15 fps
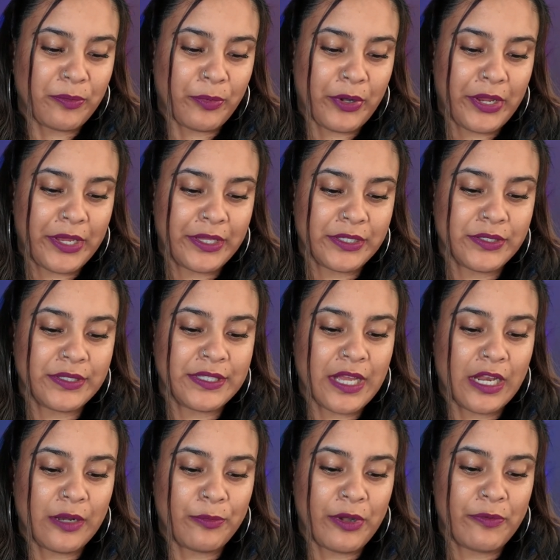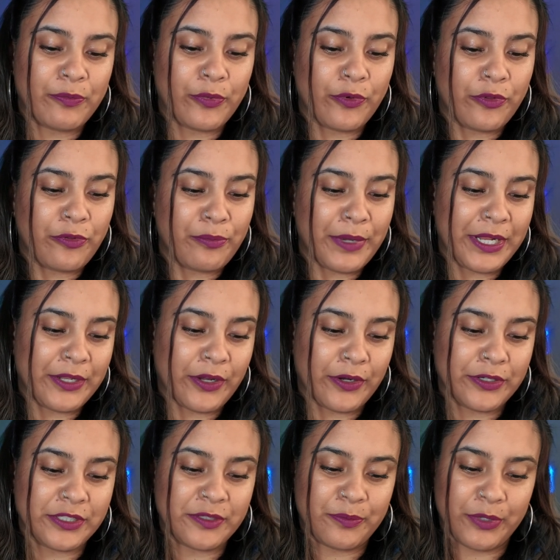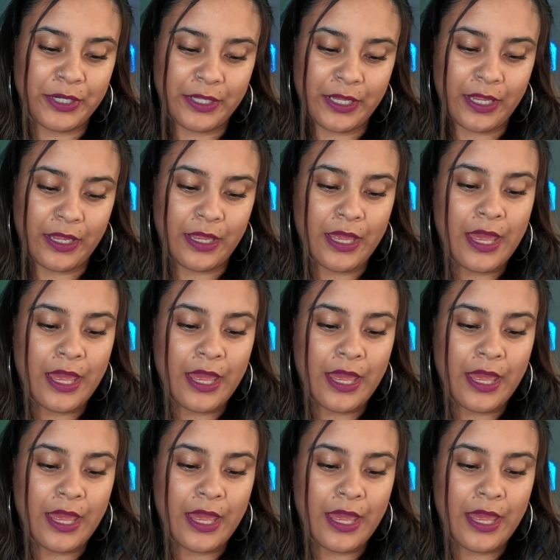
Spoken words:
break to celebrate both my daughter's birthday.